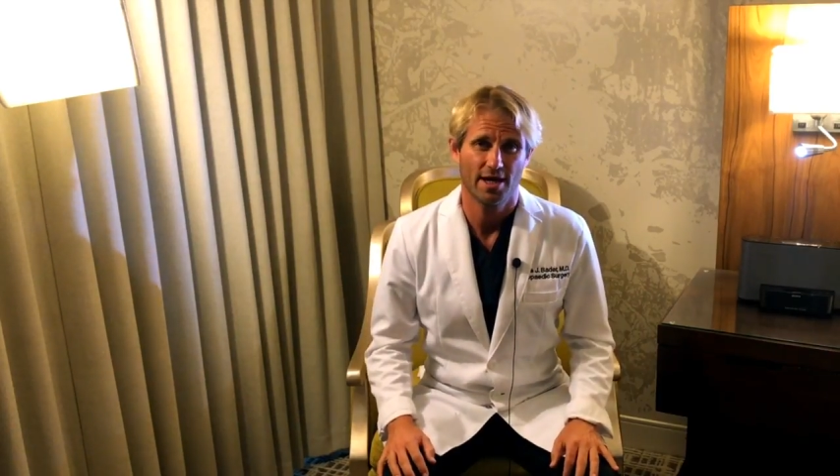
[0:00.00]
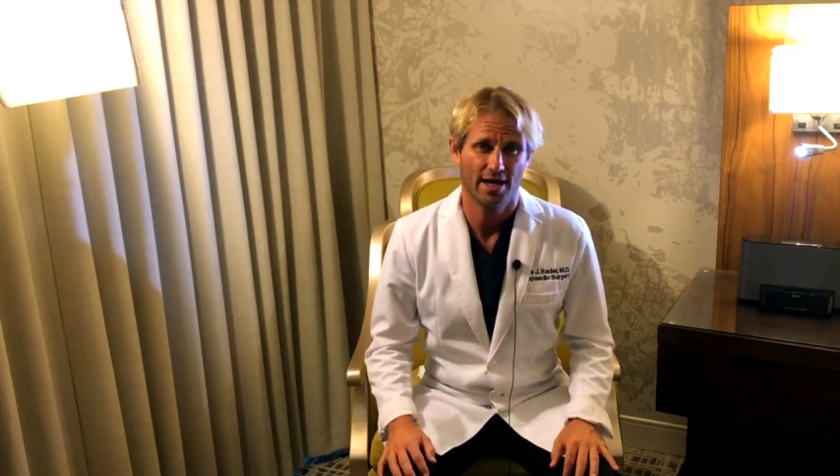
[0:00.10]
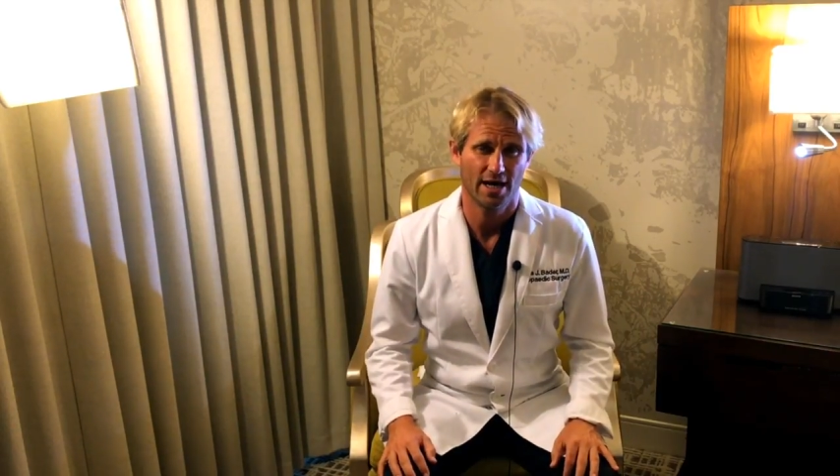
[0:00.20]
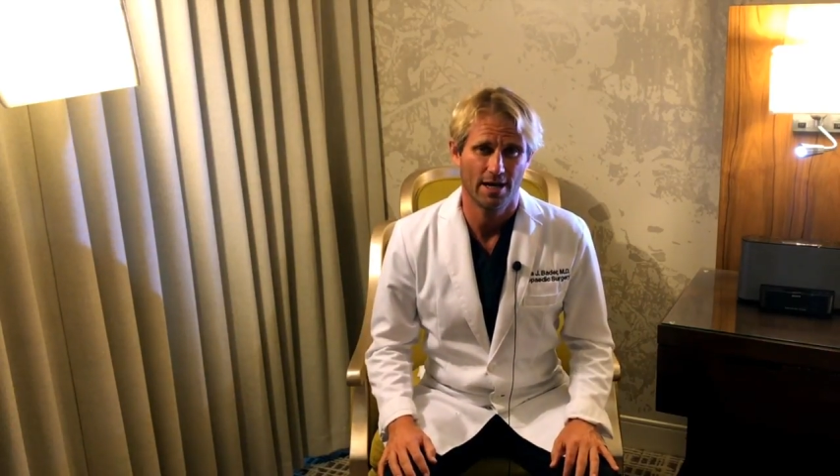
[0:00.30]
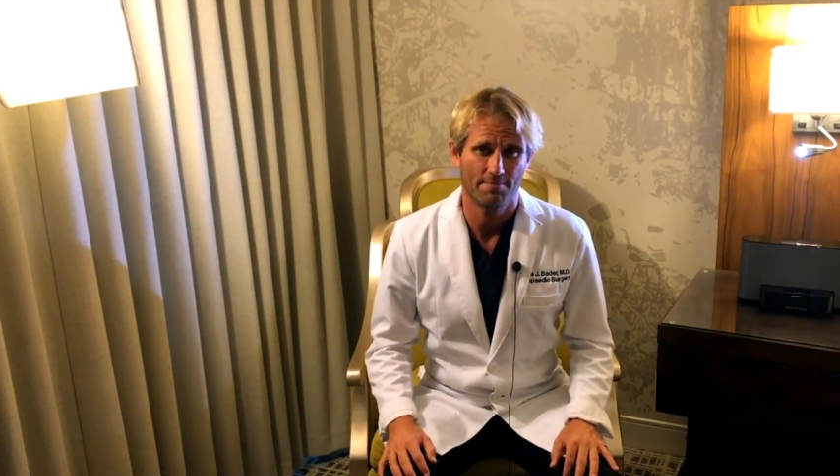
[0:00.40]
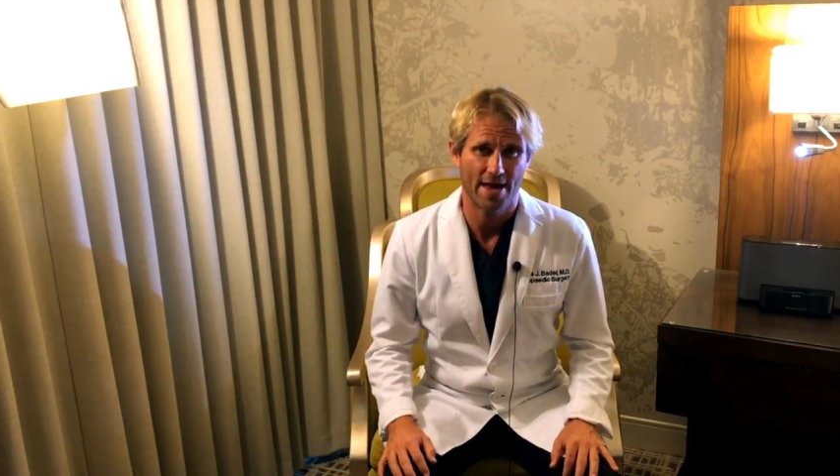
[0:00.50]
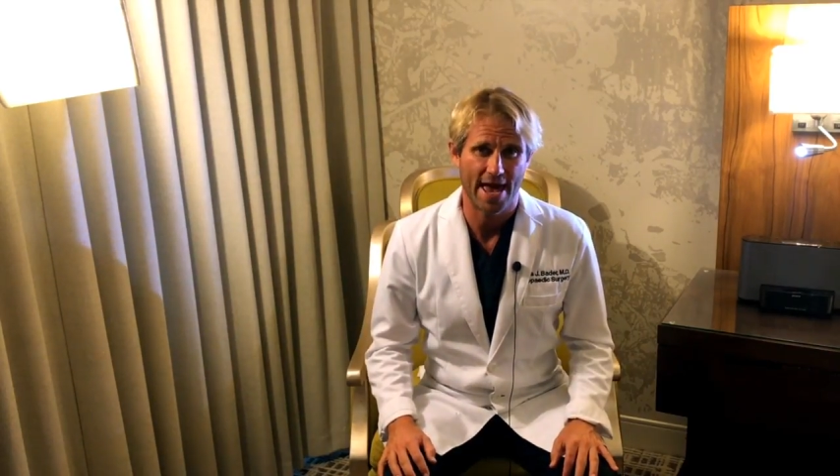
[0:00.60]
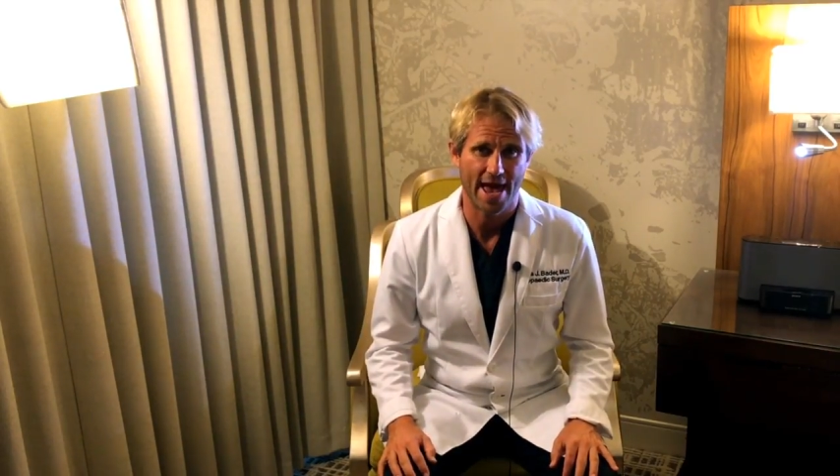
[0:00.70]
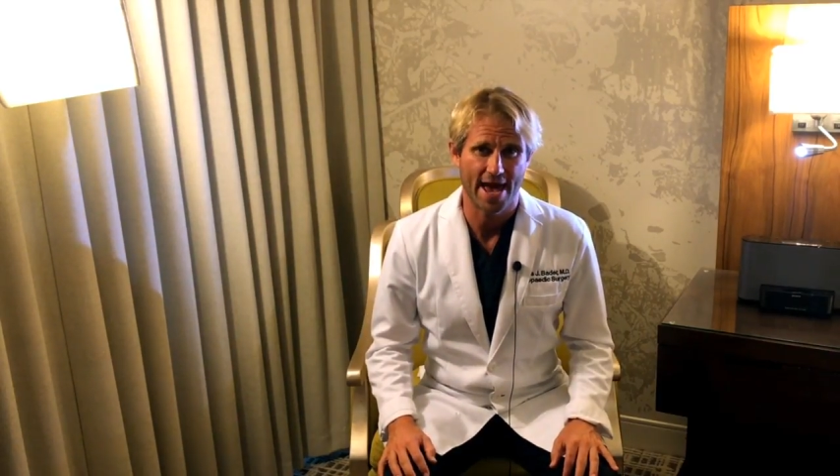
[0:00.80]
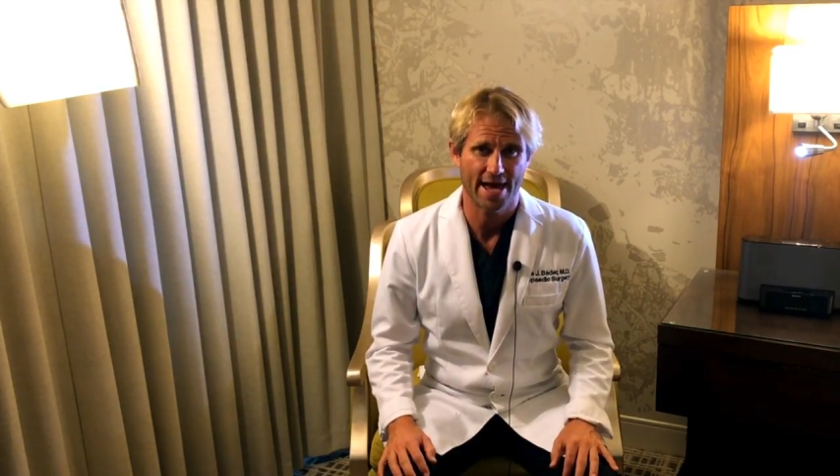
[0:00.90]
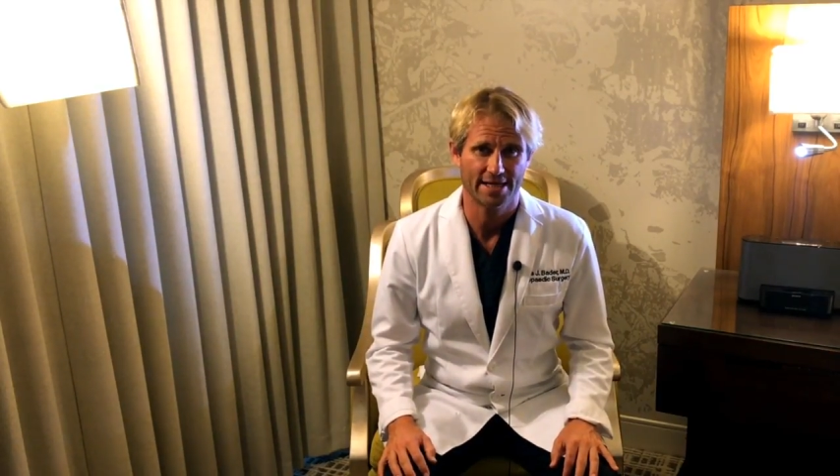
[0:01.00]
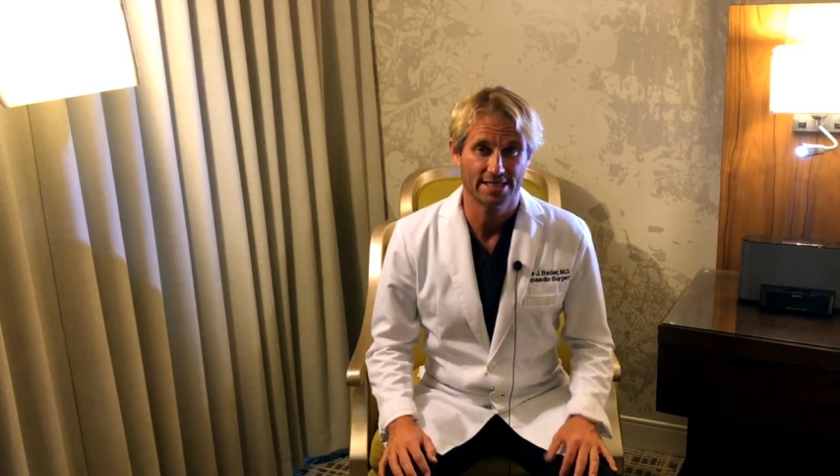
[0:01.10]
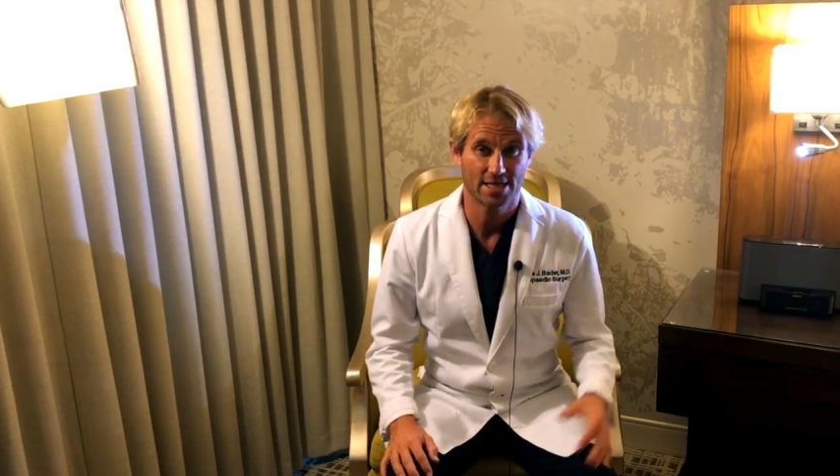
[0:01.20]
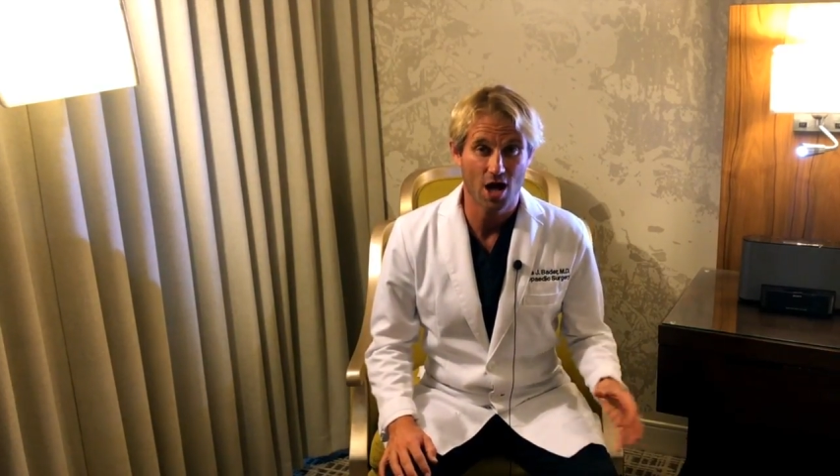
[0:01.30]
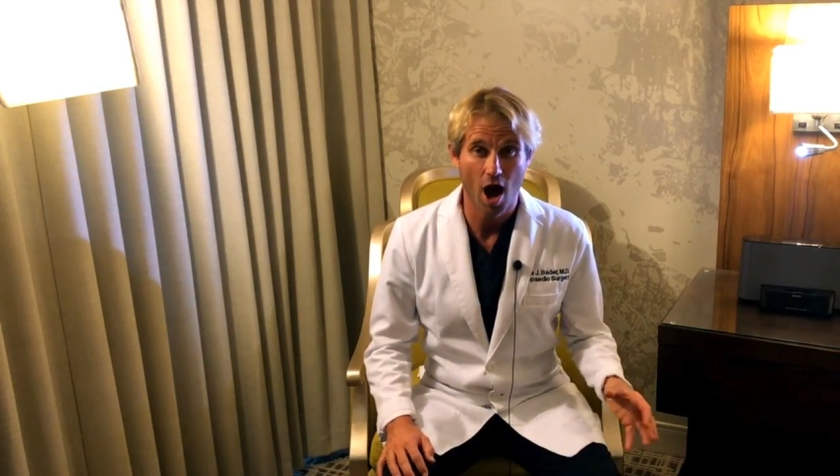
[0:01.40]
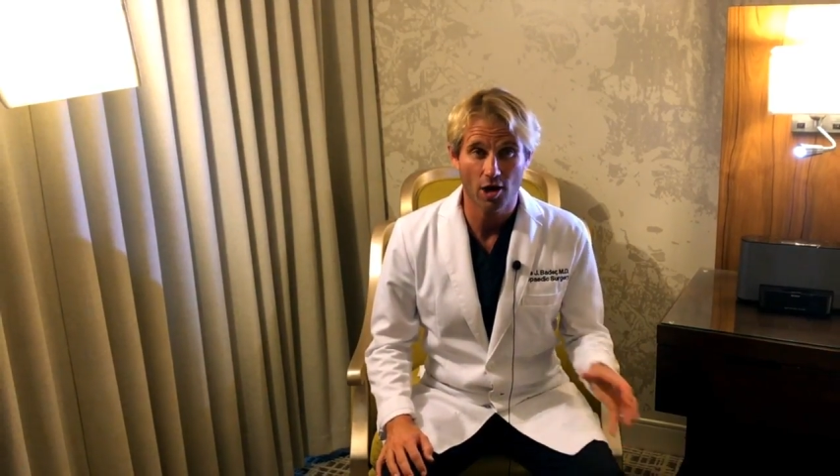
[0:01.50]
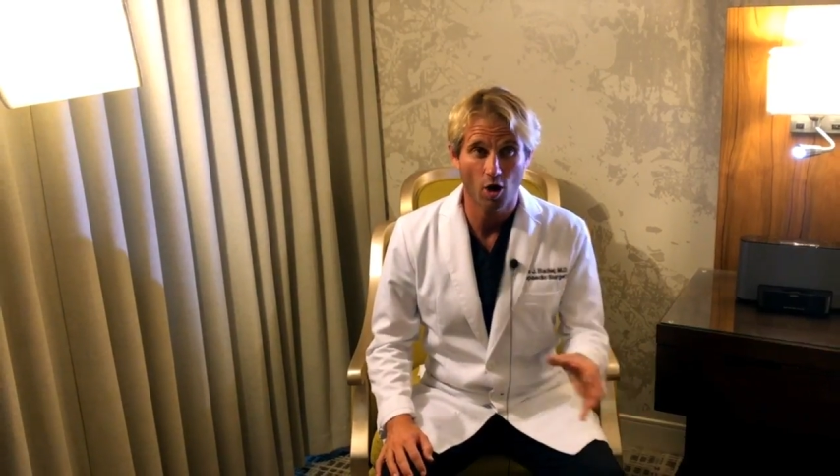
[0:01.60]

And not